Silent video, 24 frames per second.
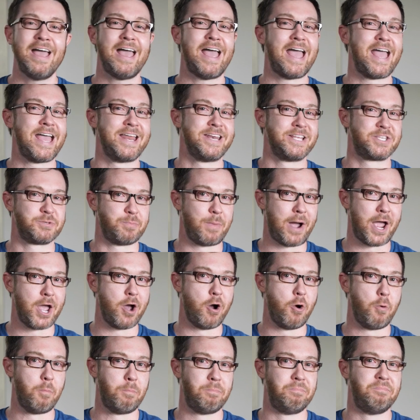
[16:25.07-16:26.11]
And it's my
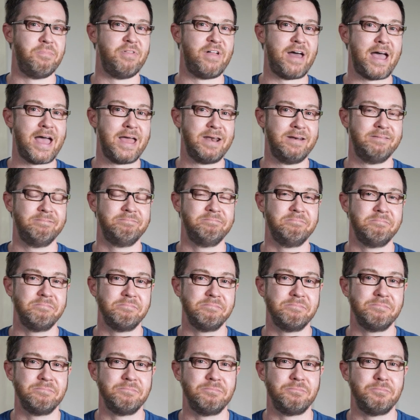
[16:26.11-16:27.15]
hope that
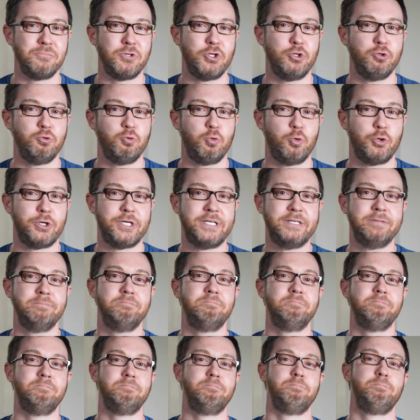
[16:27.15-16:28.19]
you would
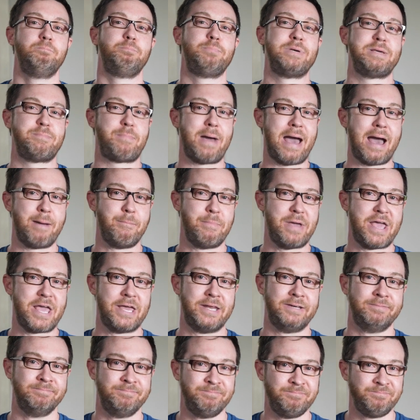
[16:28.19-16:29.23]
be
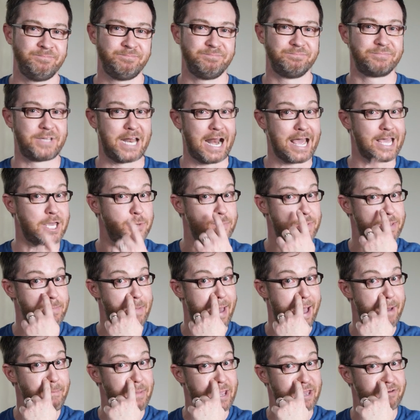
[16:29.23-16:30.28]
Batman, that I could be
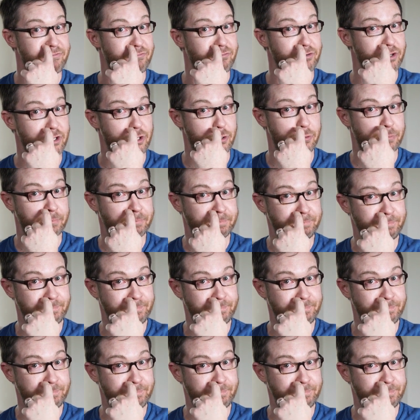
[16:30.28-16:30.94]
Batman for you.